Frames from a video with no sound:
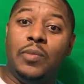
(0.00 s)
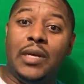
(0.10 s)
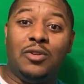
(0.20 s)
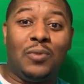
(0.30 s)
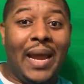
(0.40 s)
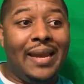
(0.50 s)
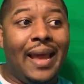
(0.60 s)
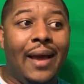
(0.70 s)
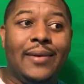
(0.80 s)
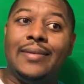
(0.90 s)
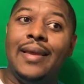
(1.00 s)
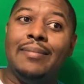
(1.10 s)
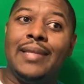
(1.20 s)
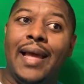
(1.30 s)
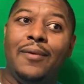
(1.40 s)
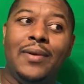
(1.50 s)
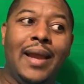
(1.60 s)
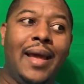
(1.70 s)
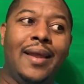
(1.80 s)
because right now it seems like we're not